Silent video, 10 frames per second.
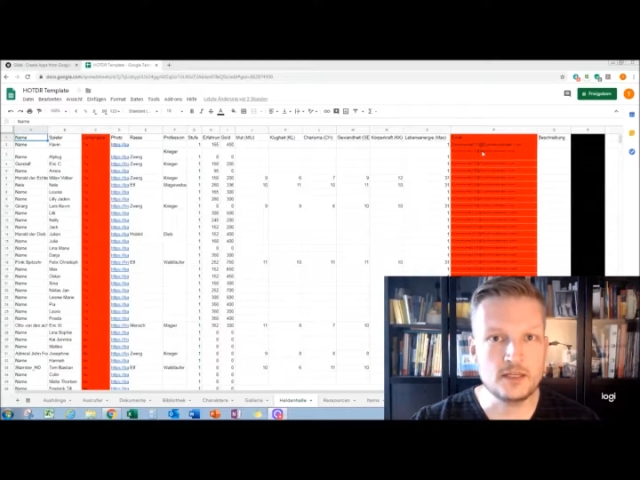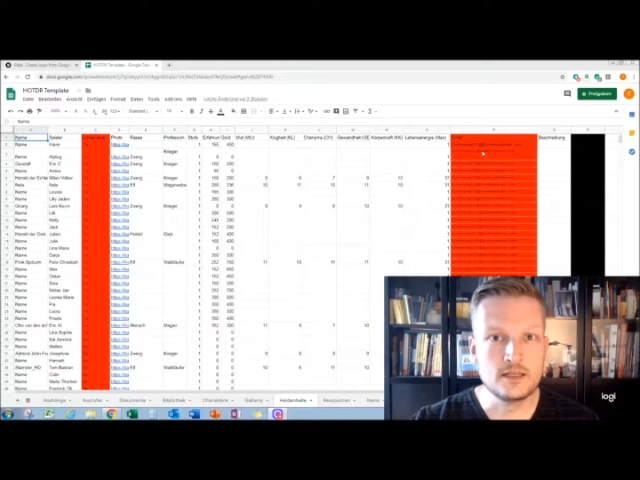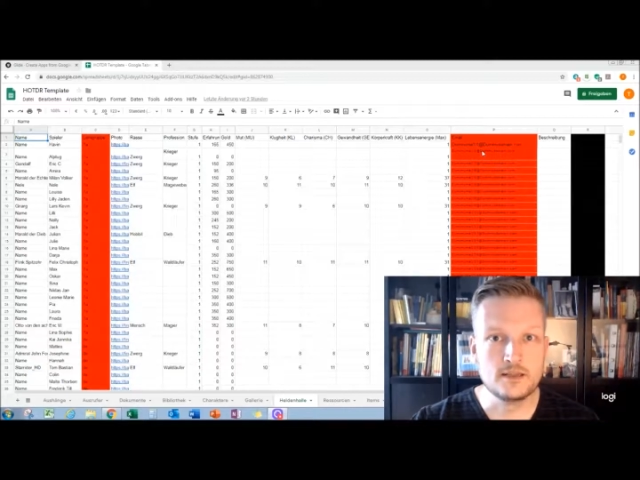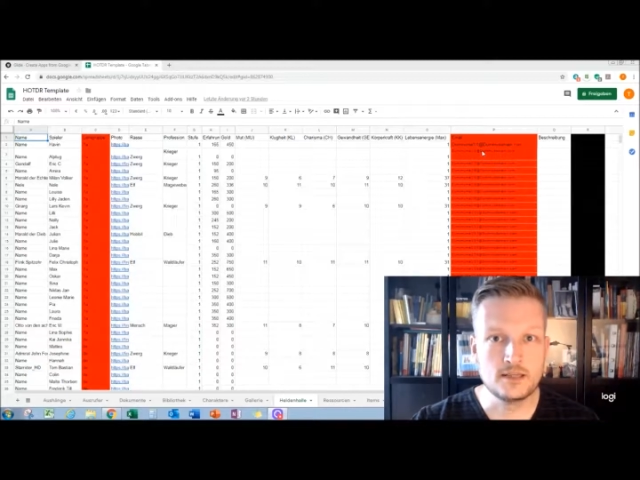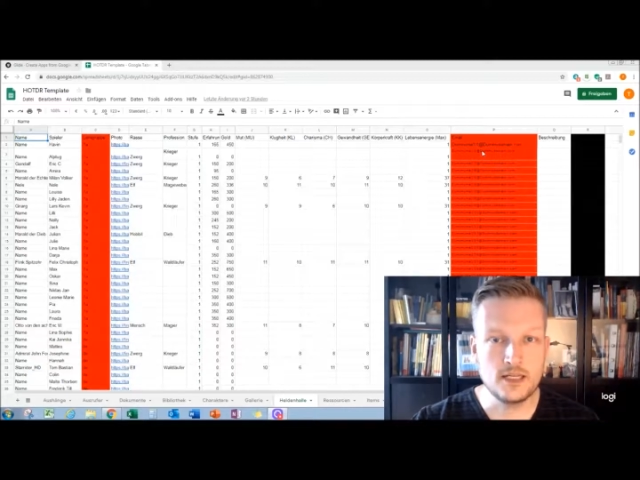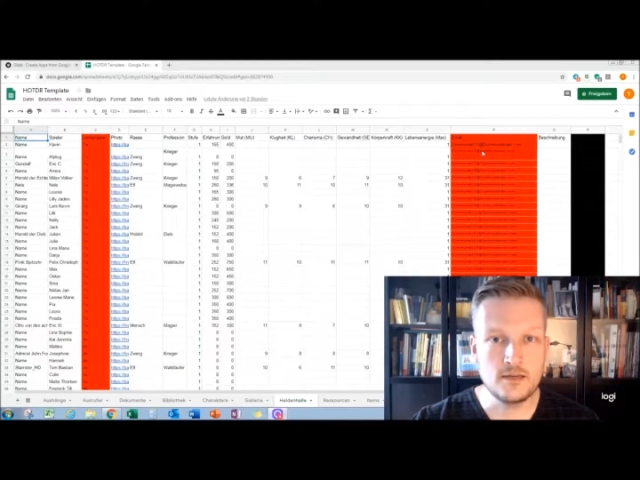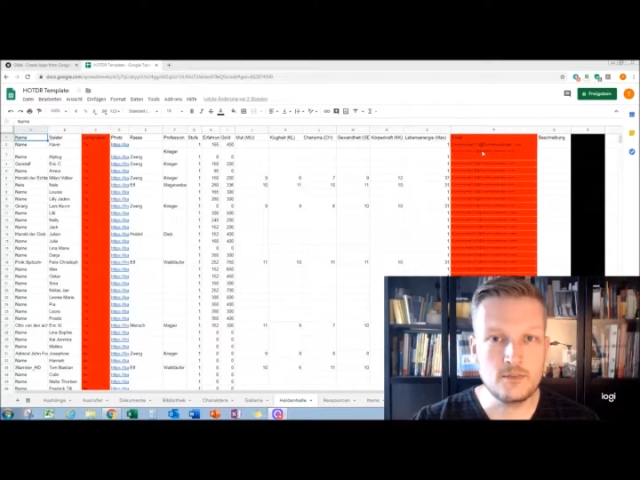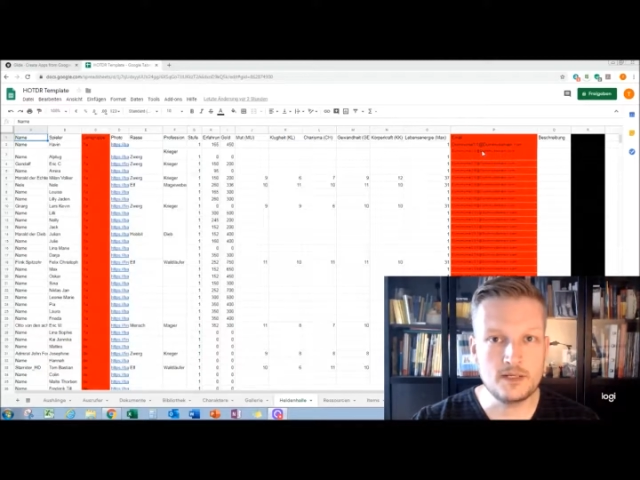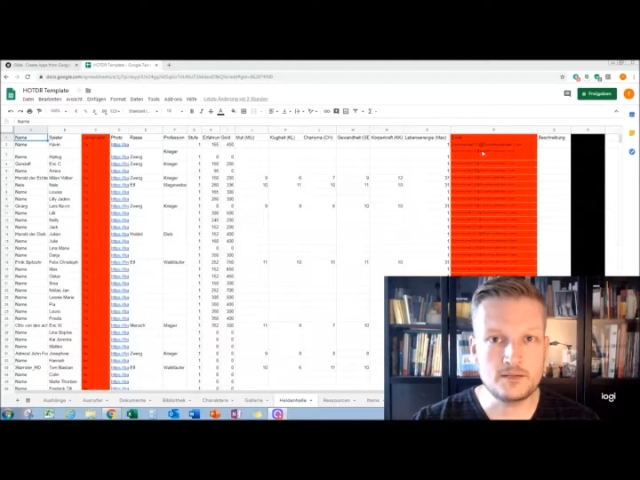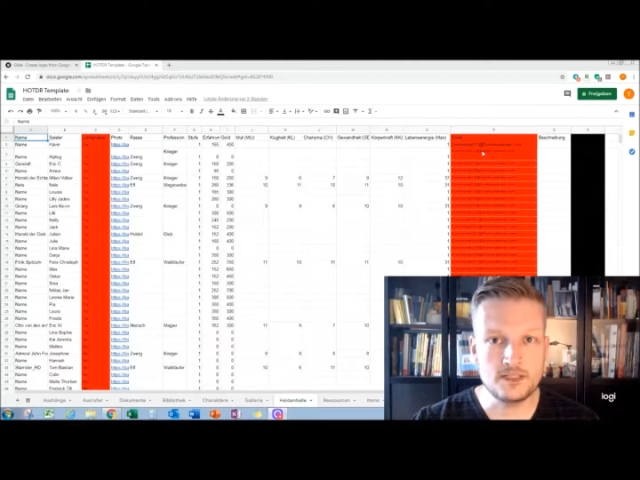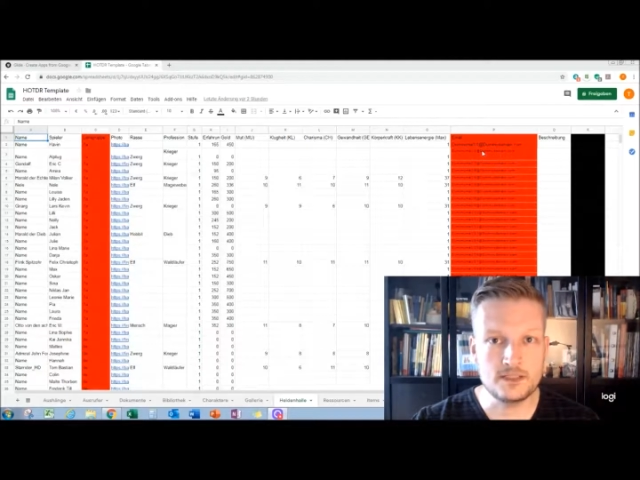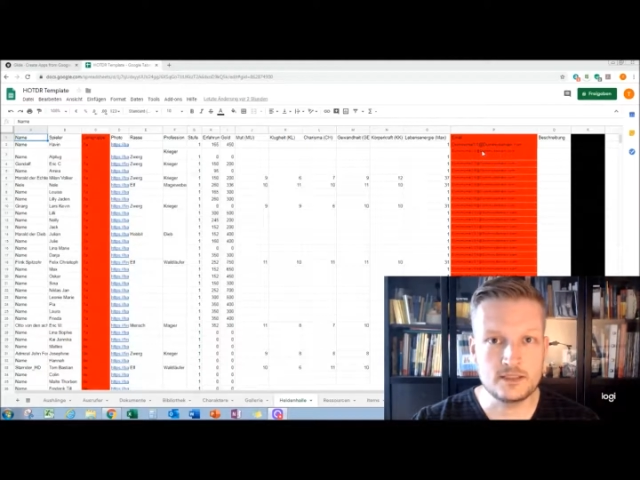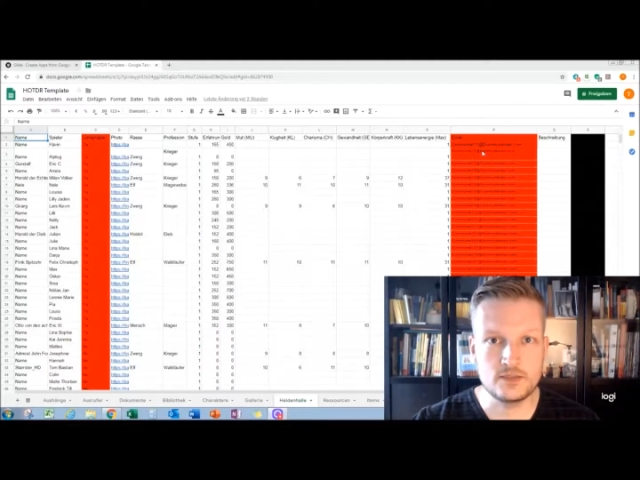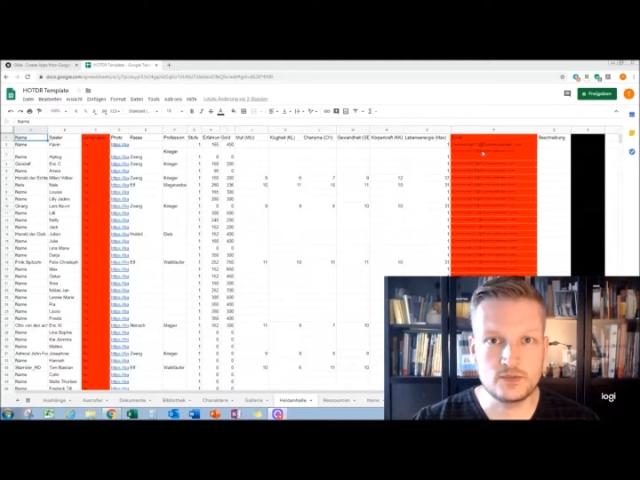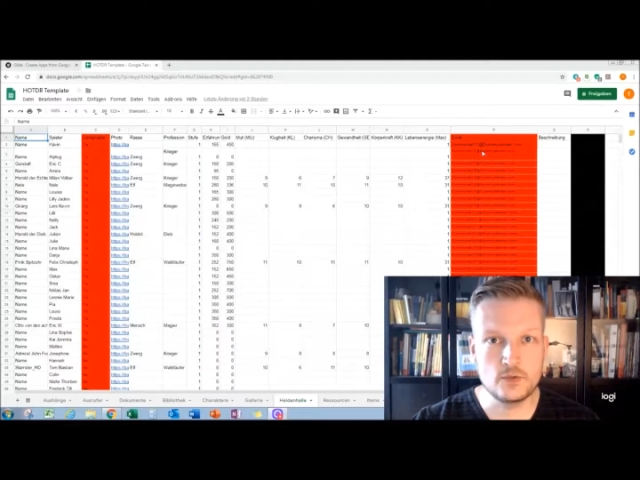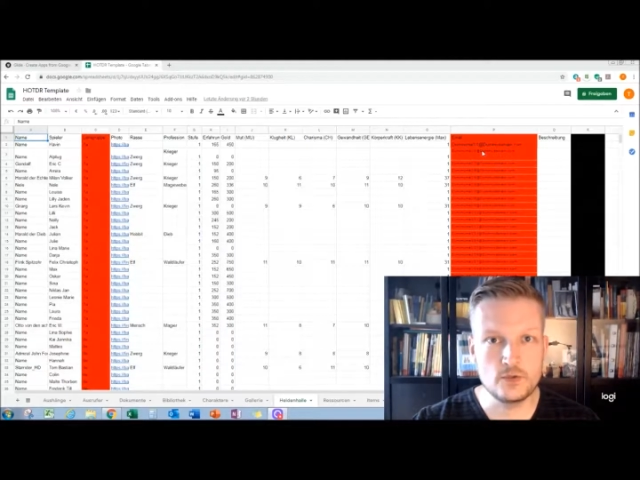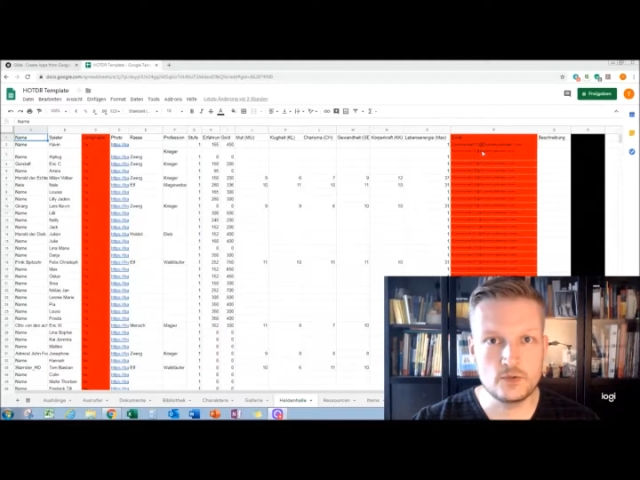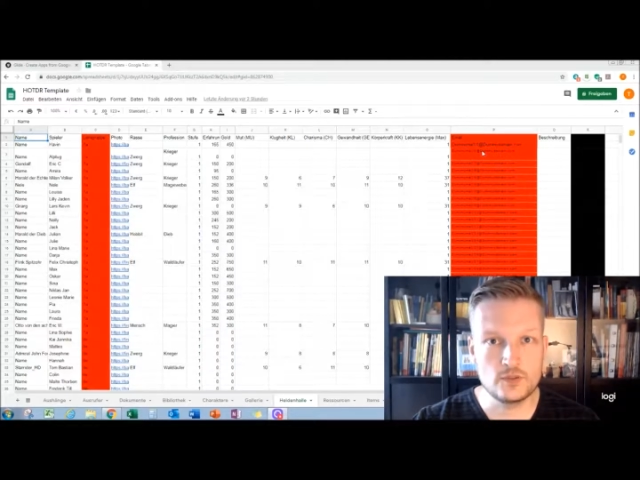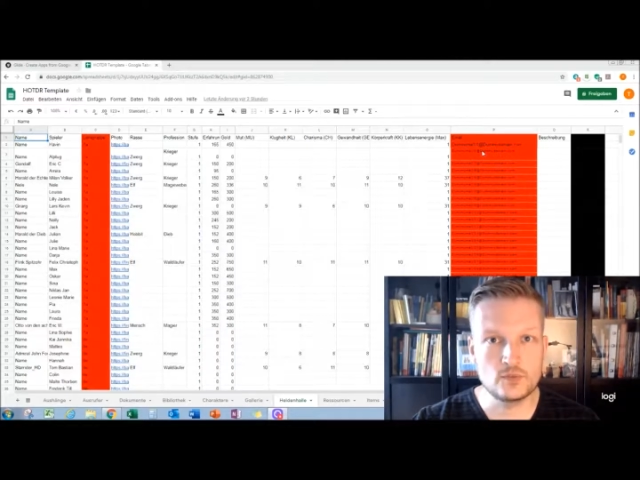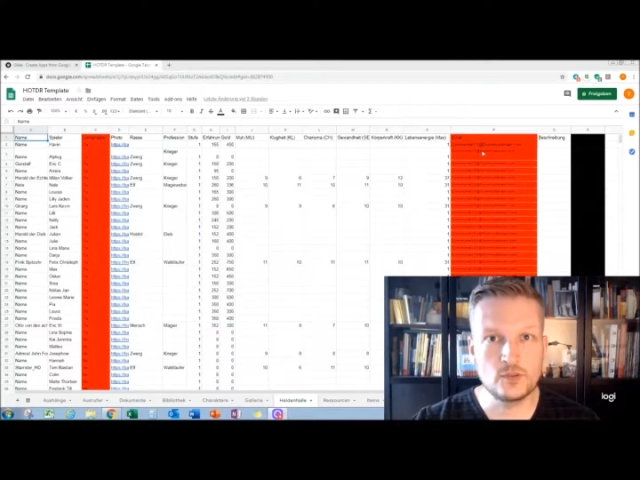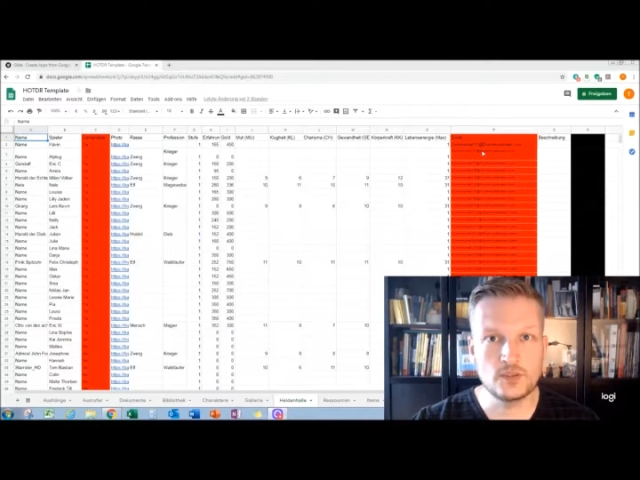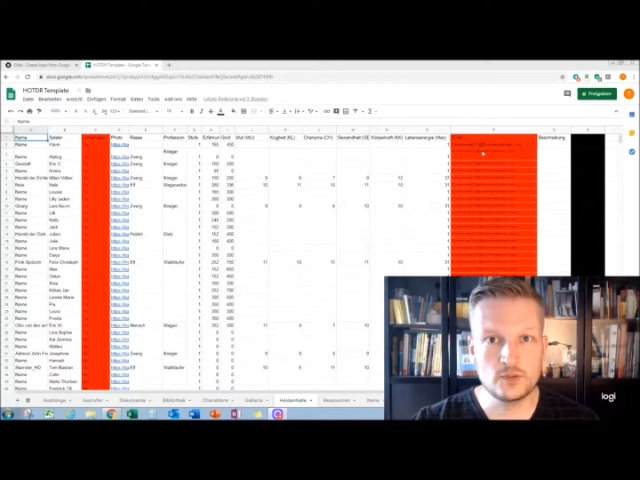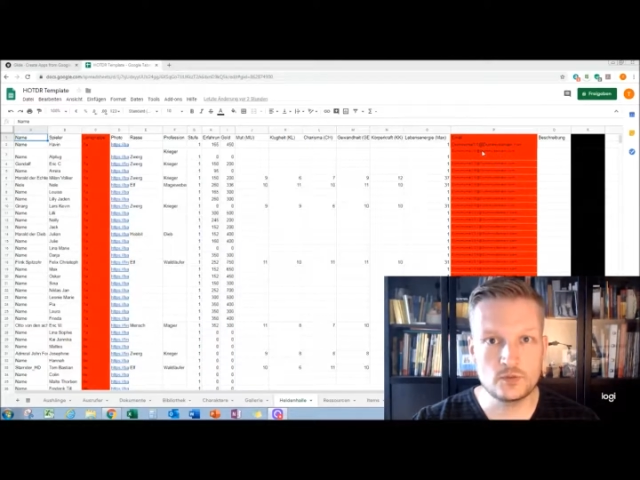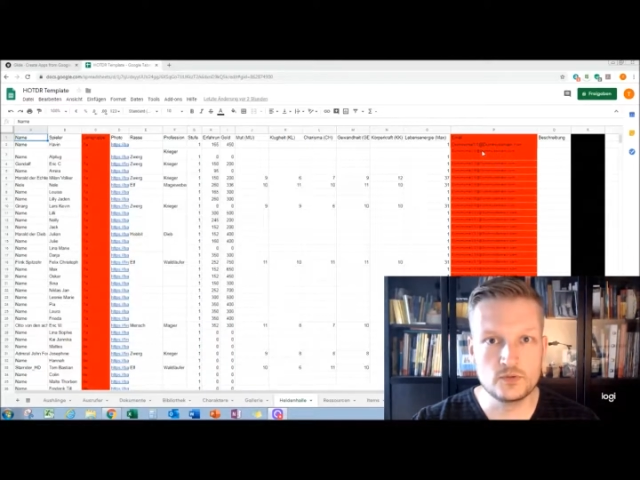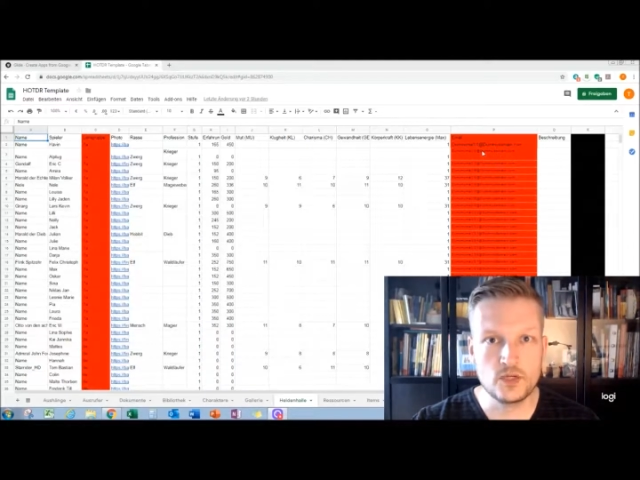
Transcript: the email addresses your users will use